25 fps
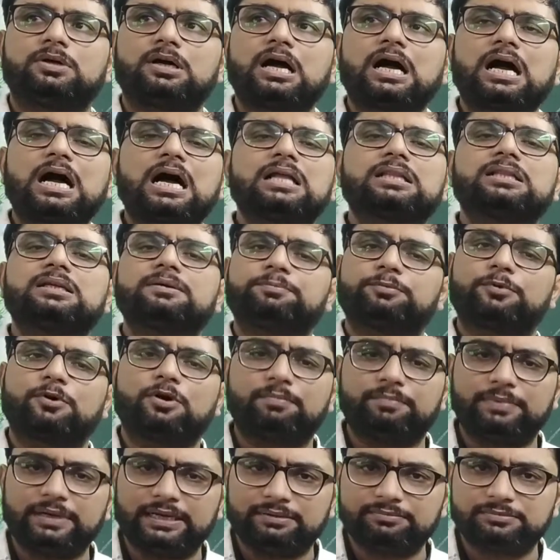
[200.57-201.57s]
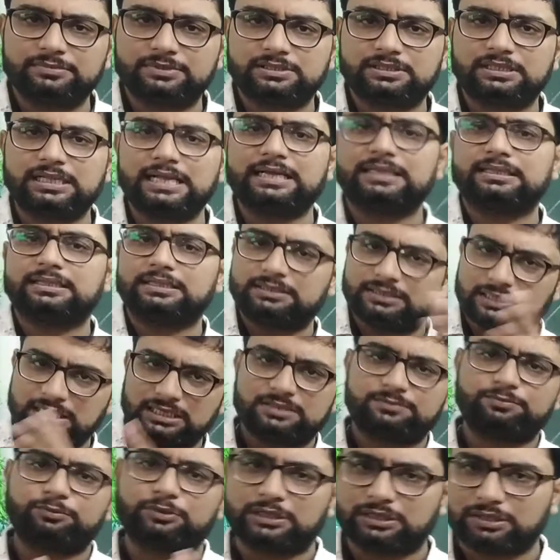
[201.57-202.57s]
other problems like the
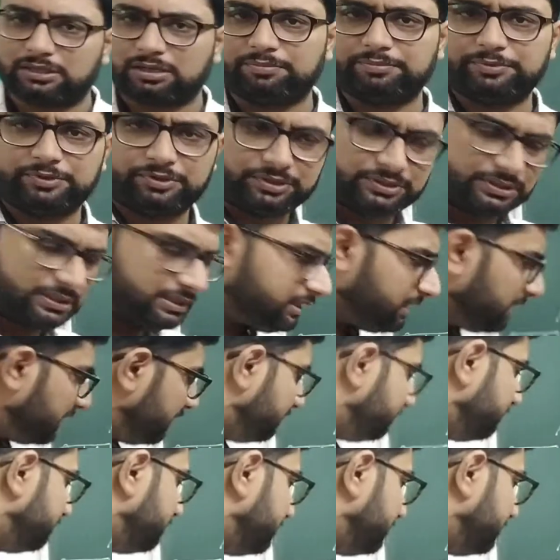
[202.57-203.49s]
transport and communication, the